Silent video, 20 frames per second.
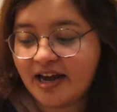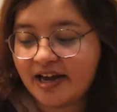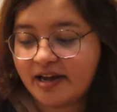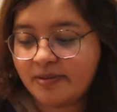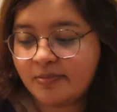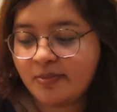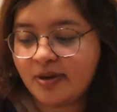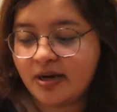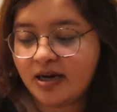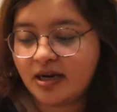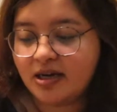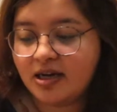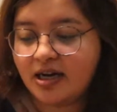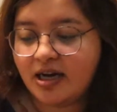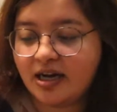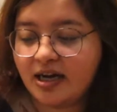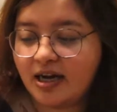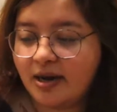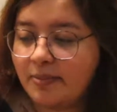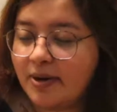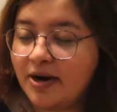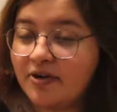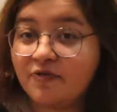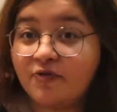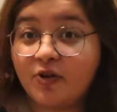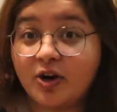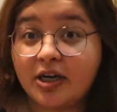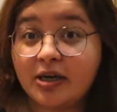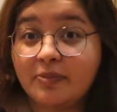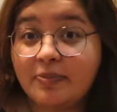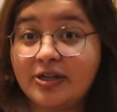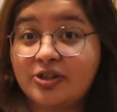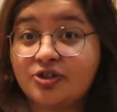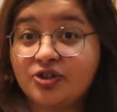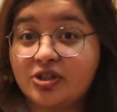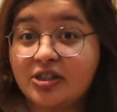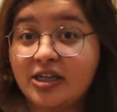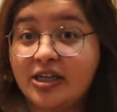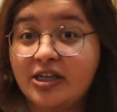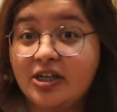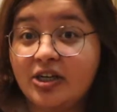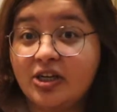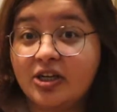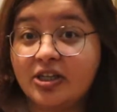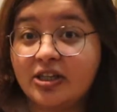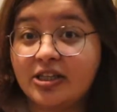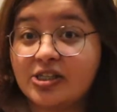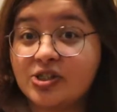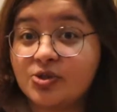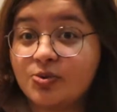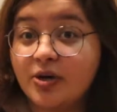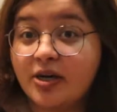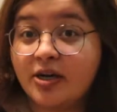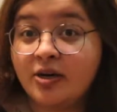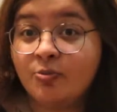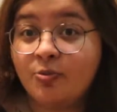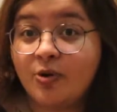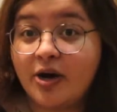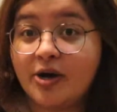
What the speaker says: I am about 40 pages into this one,